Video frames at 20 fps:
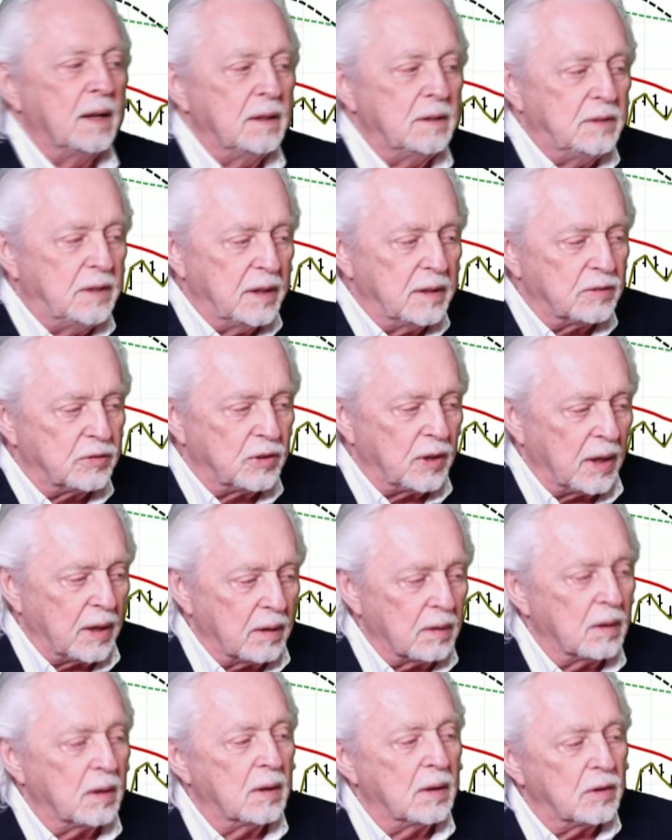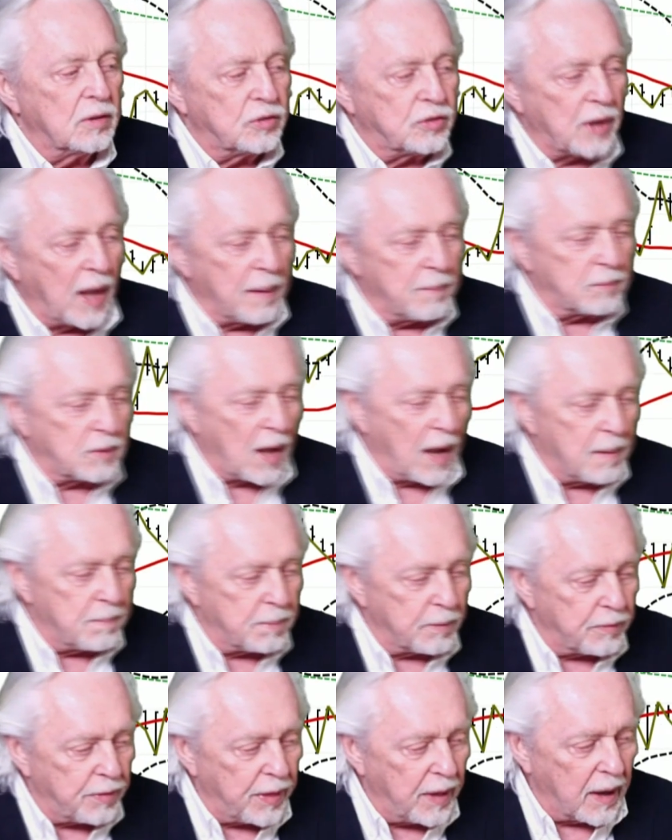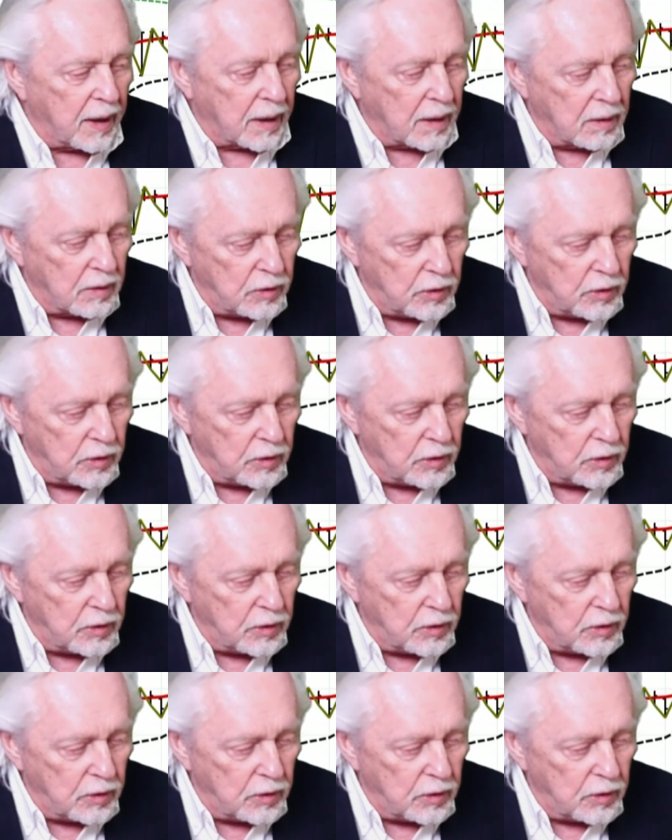Disney, same type of thing.